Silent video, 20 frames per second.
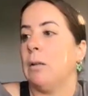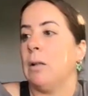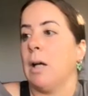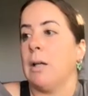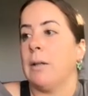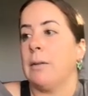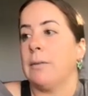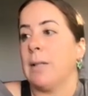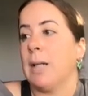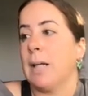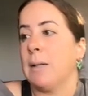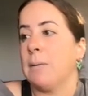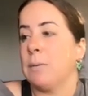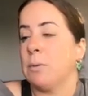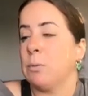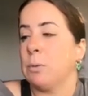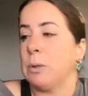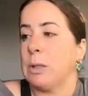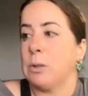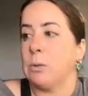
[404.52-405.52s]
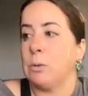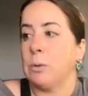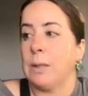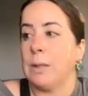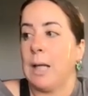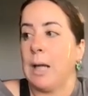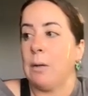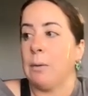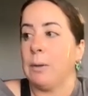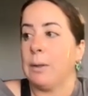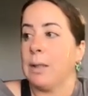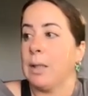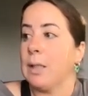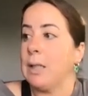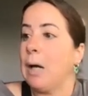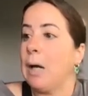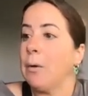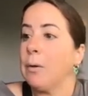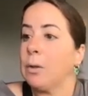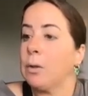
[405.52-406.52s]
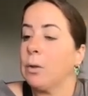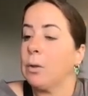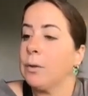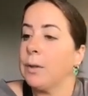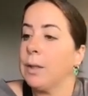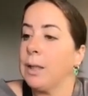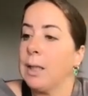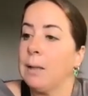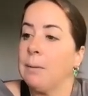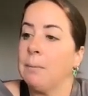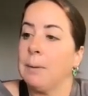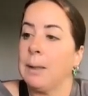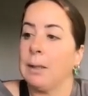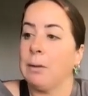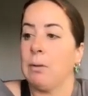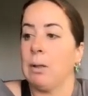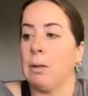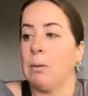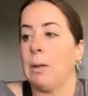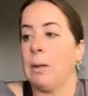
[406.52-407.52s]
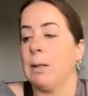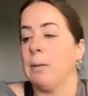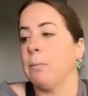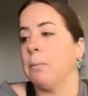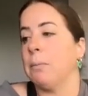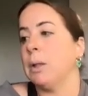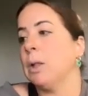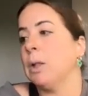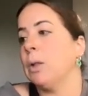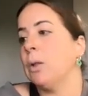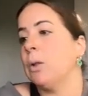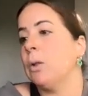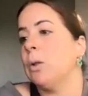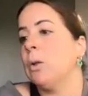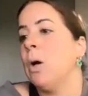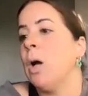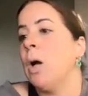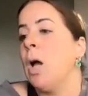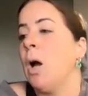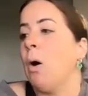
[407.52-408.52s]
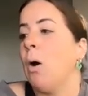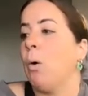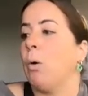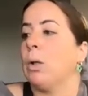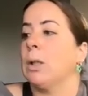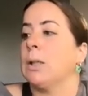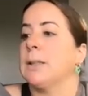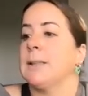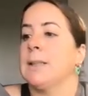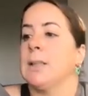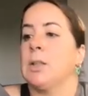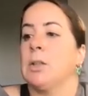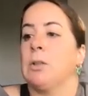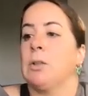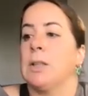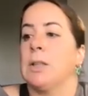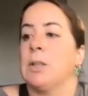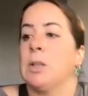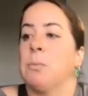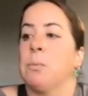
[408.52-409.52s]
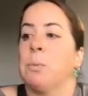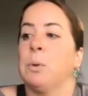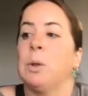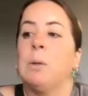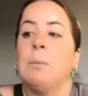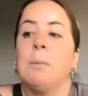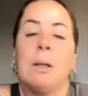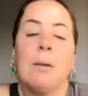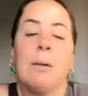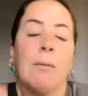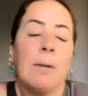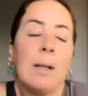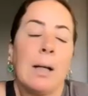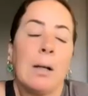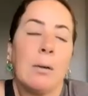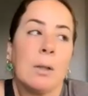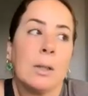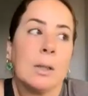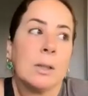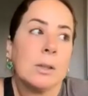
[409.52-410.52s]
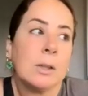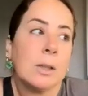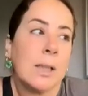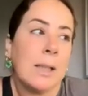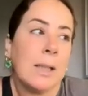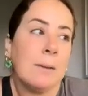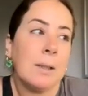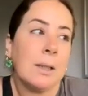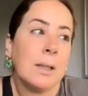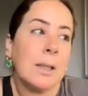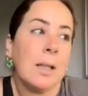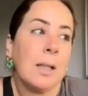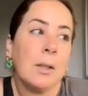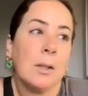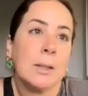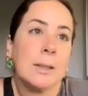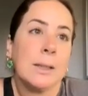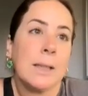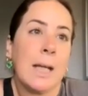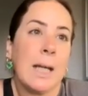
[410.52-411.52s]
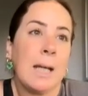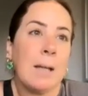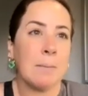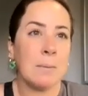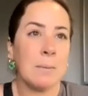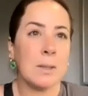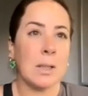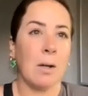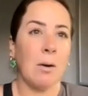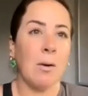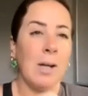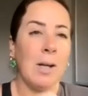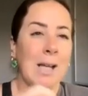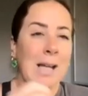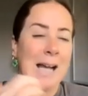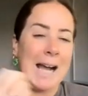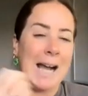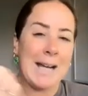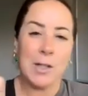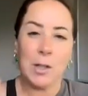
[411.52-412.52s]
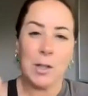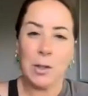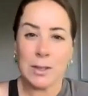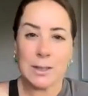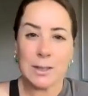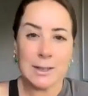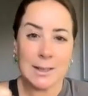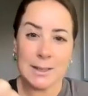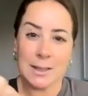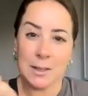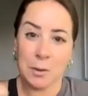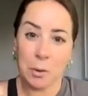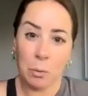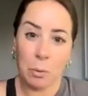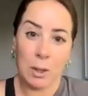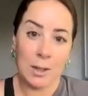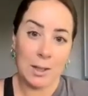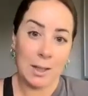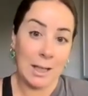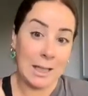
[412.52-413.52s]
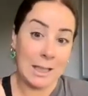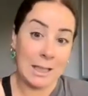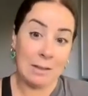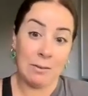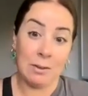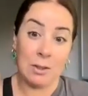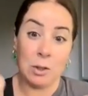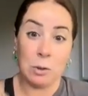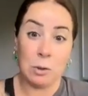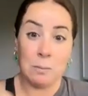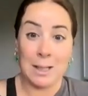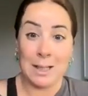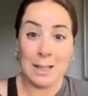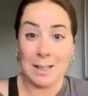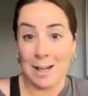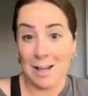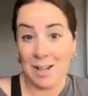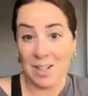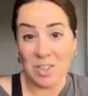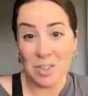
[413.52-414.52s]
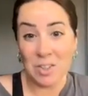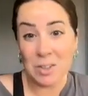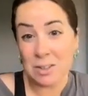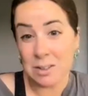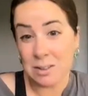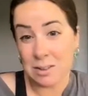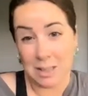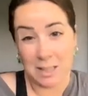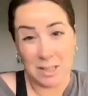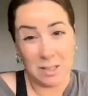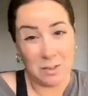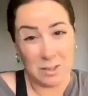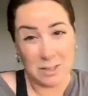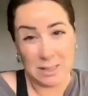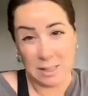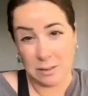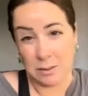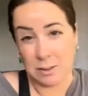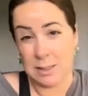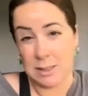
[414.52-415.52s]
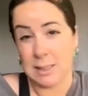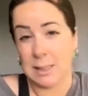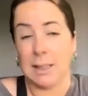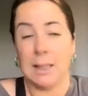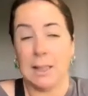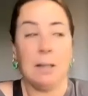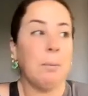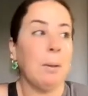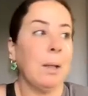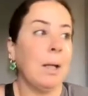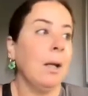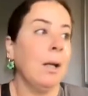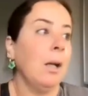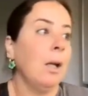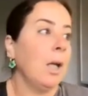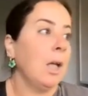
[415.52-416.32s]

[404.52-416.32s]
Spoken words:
lot of times we do that with a nautical theme like red, white, and blue, or a citrus or blooming flower color scheme. So I notice this in the way that I even do my nails. I know it sounds silly, but